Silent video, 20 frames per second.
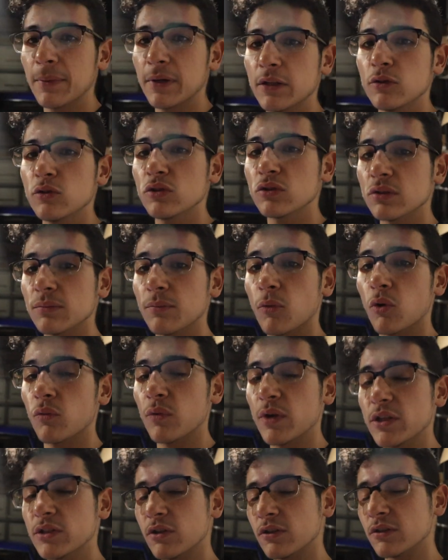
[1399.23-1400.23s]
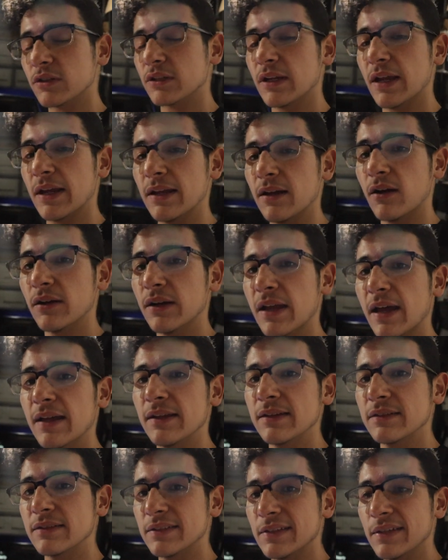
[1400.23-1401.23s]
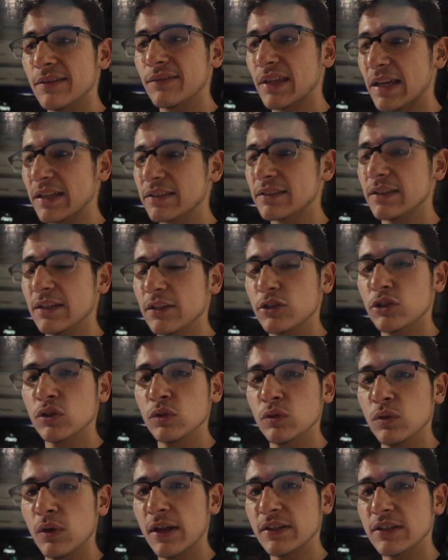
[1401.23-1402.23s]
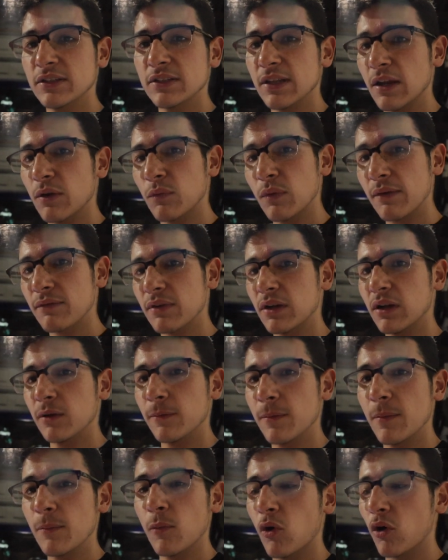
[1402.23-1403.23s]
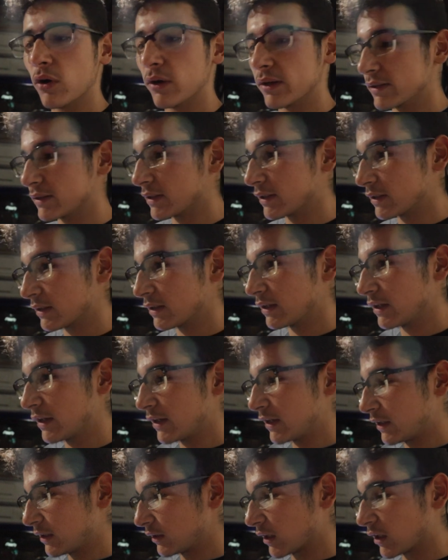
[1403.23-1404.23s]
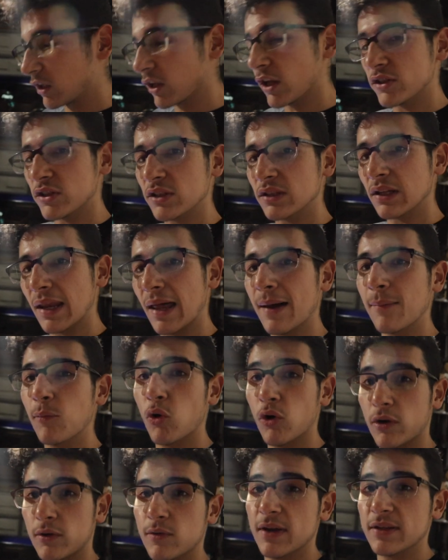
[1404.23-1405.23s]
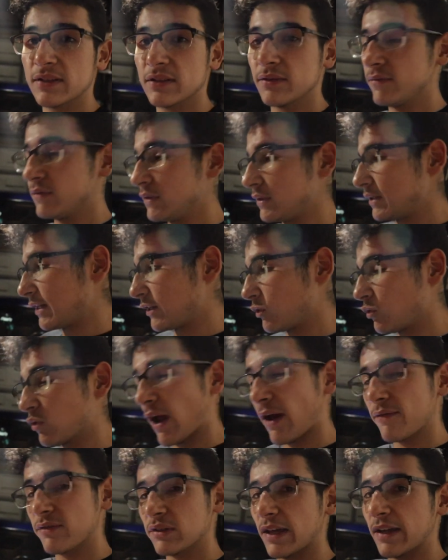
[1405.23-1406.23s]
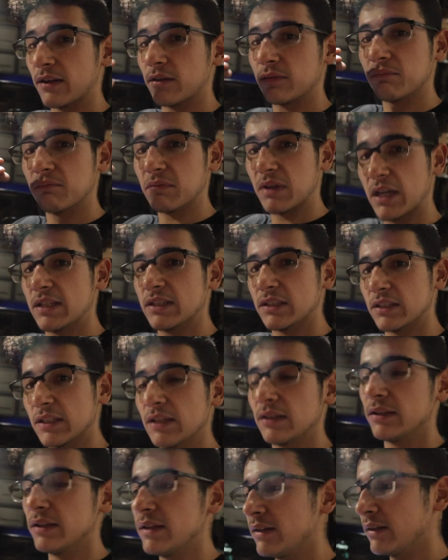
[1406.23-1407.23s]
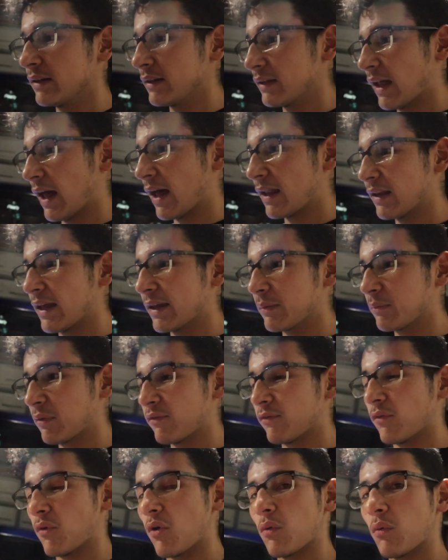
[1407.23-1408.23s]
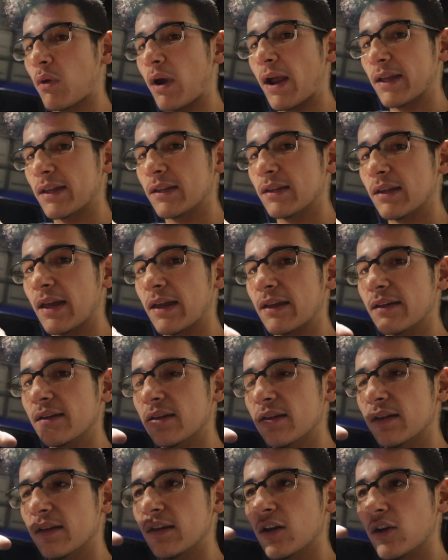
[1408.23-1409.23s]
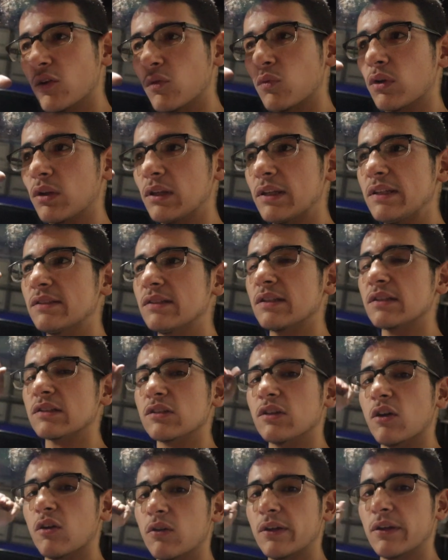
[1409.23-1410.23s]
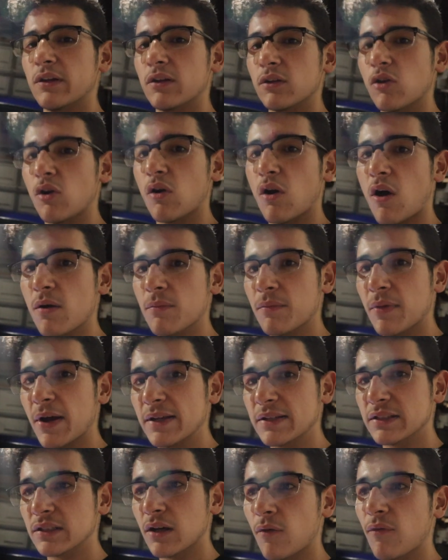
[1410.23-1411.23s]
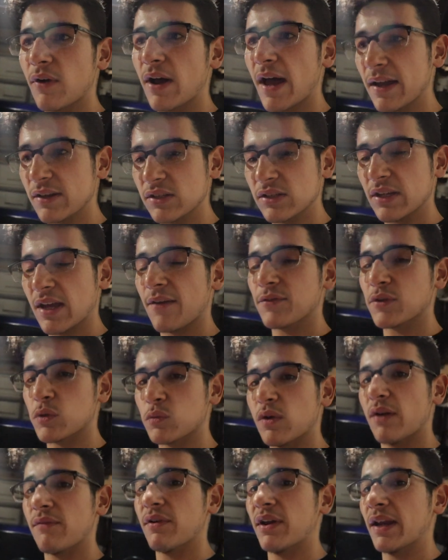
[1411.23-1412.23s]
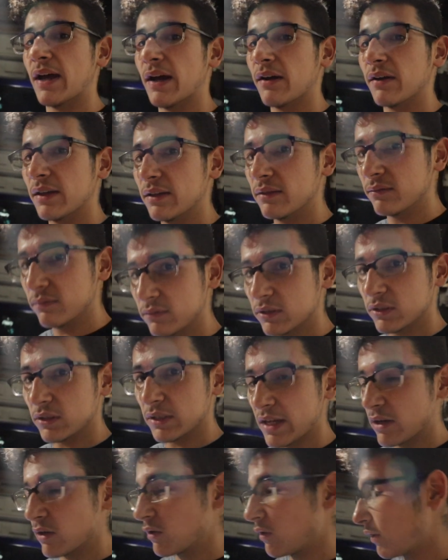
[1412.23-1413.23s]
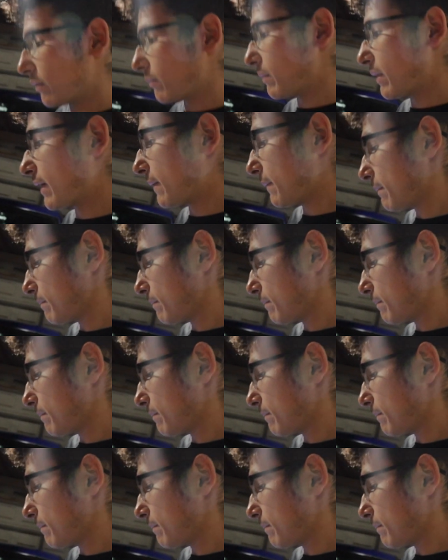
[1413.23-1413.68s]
I'm gonna do some more research tonight on that and see if that's the issue. I just need to rev it a little bit more because the clutch is a lot more aggressive. It grabs like instantly, not like before where I can like release it slowly and it'll go on by itself. I actually have to rev it now to get going, but